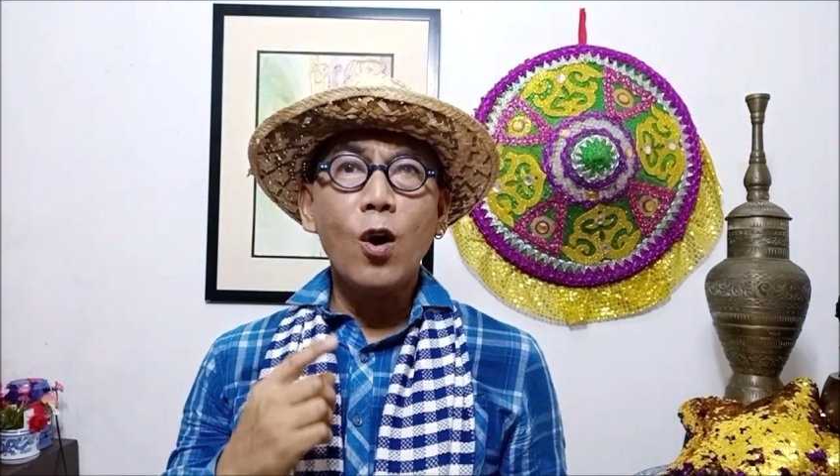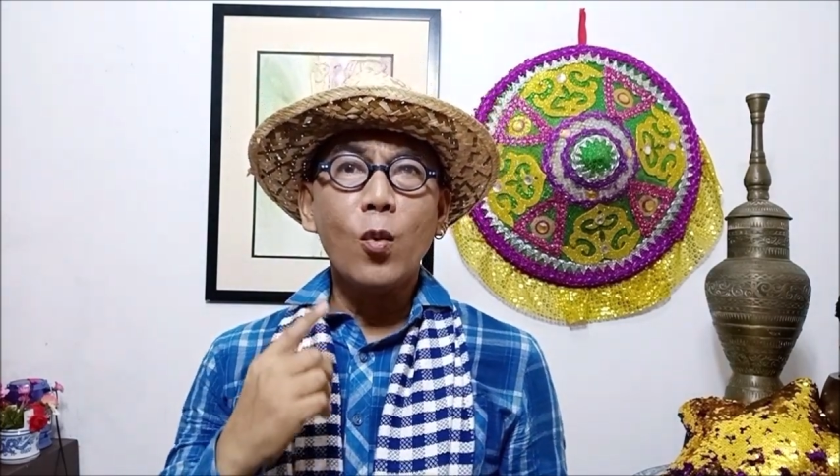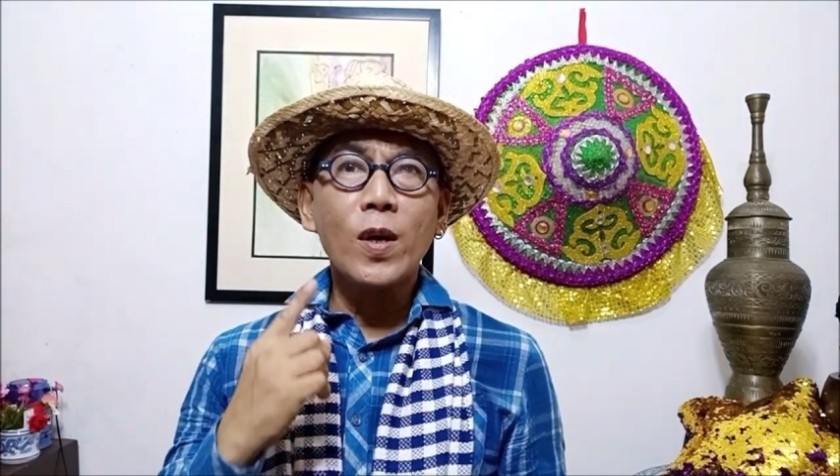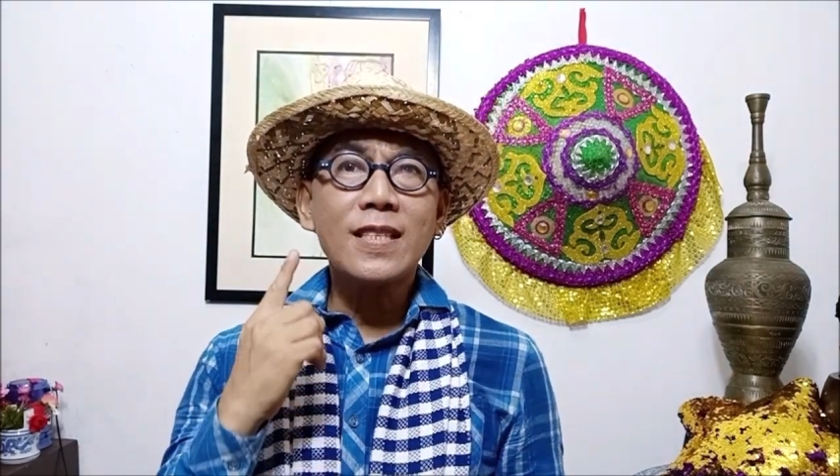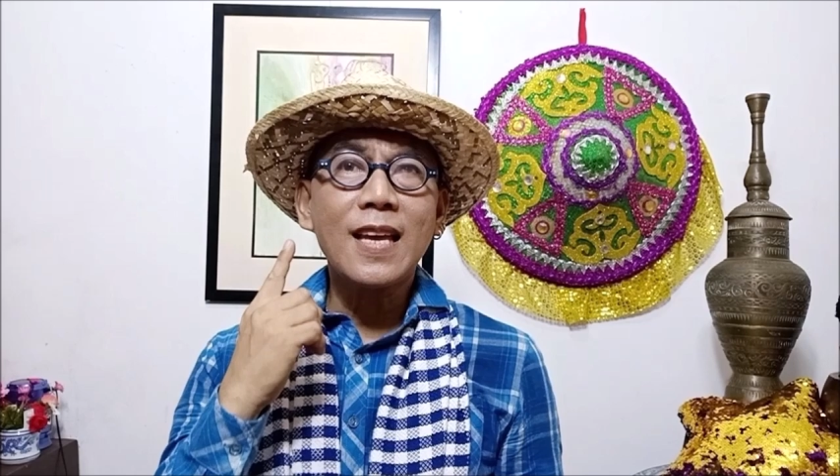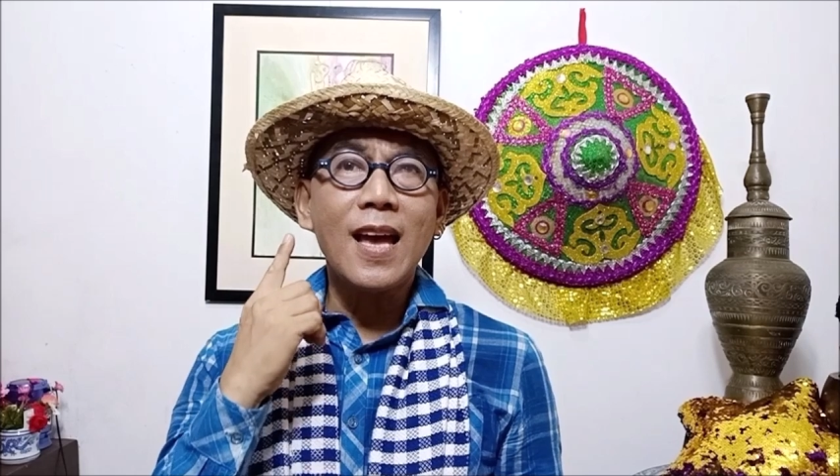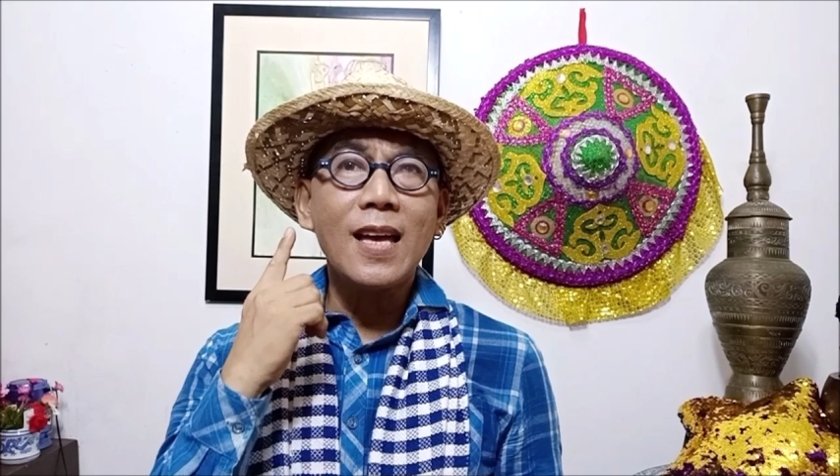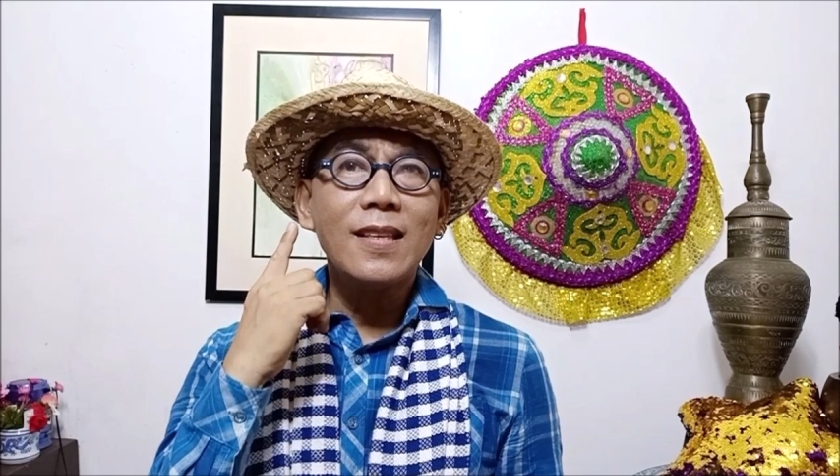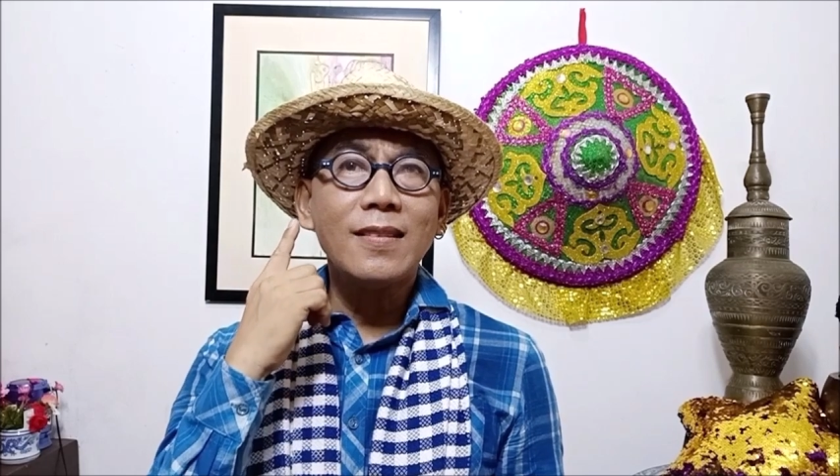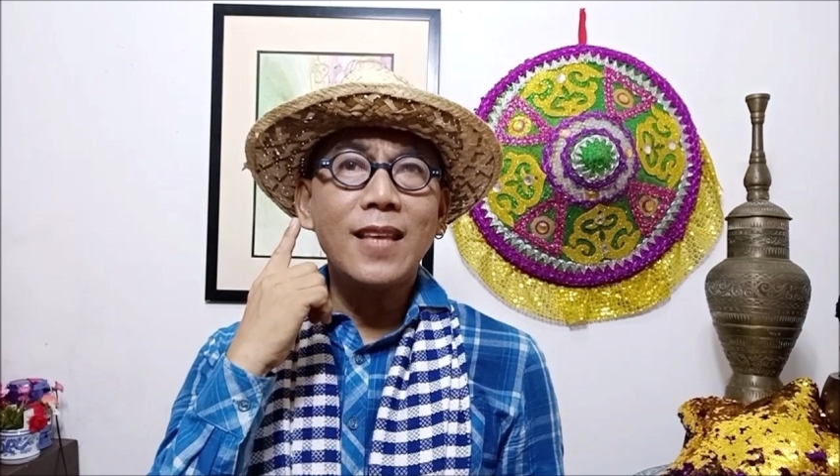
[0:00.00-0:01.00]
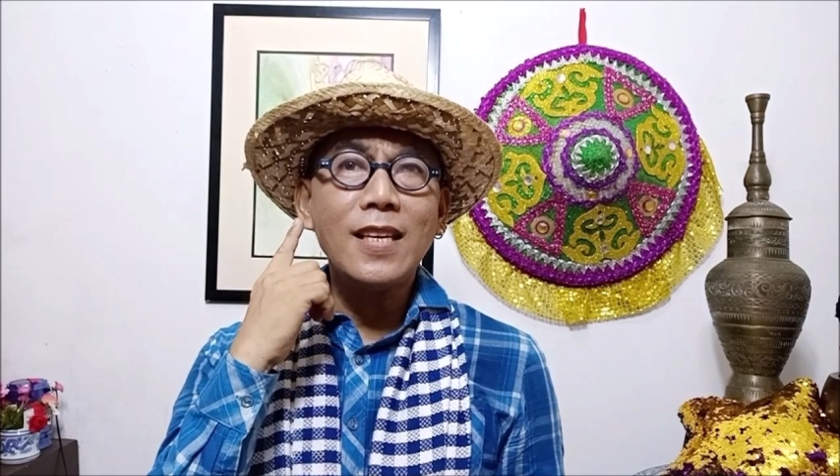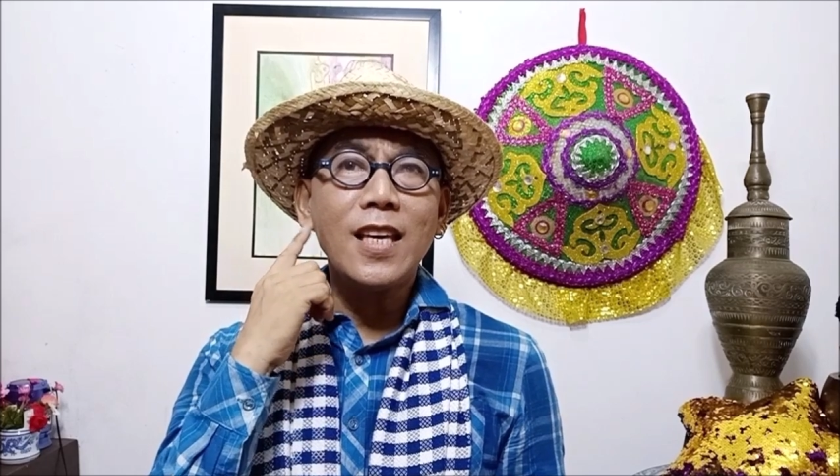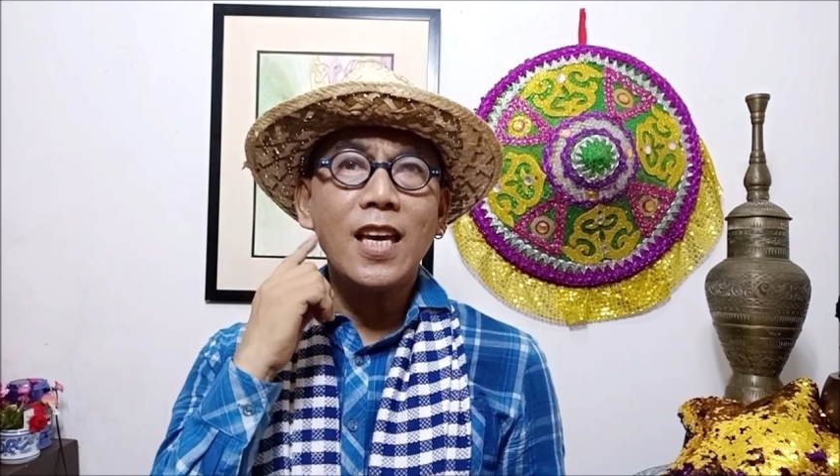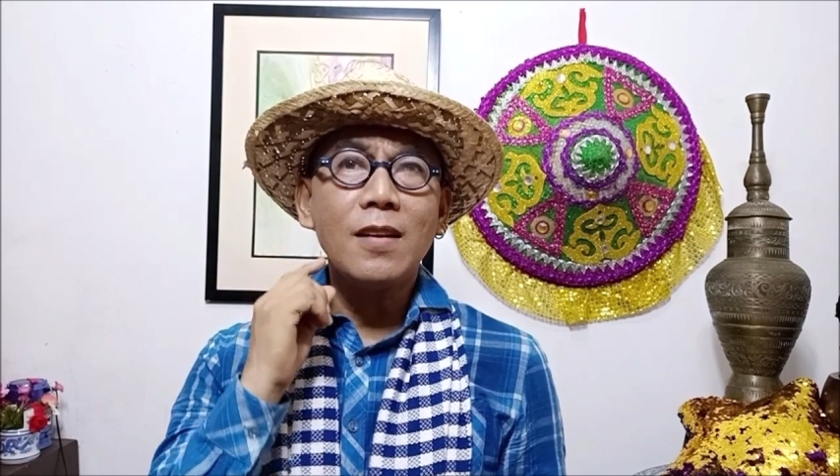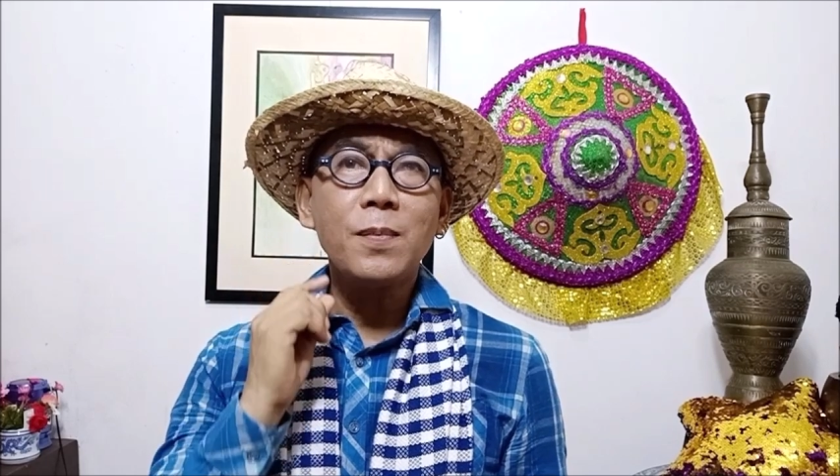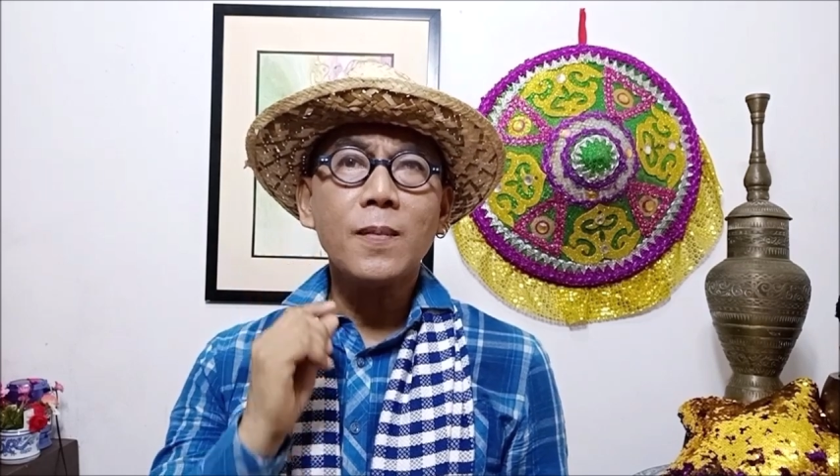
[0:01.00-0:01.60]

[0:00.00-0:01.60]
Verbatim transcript: was thinking